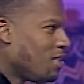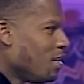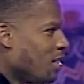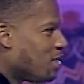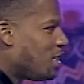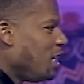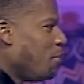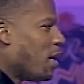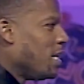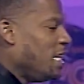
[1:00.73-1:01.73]
Steve
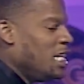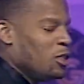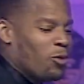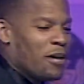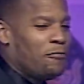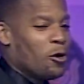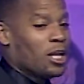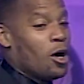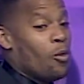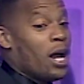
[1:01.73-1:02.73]
better leave these white folk
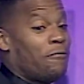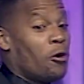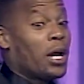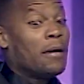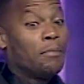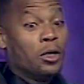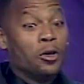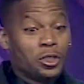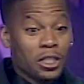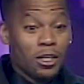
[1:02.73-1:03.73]
alone. White folk ain't
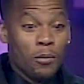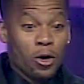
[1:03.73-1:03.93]
bullshit no more.